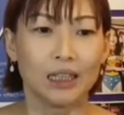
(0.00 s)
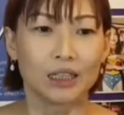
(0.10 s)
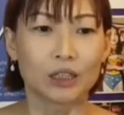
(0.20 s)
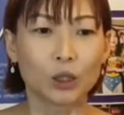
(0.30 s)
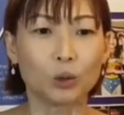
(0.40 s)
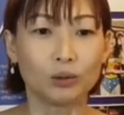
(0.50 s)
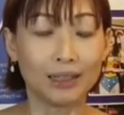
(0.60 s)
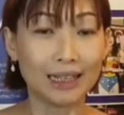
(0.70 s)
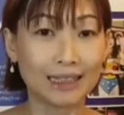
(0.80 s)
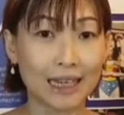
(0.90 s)
So
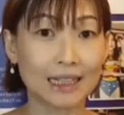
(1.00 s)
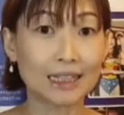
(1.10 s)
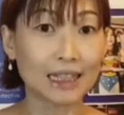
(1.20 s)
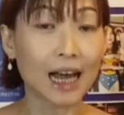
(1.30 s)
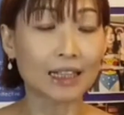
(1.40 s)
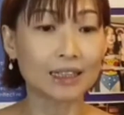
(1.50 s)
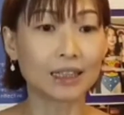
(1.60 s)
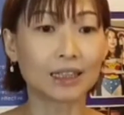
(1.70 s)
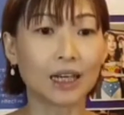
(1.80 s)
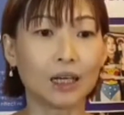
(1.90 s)
let's get started.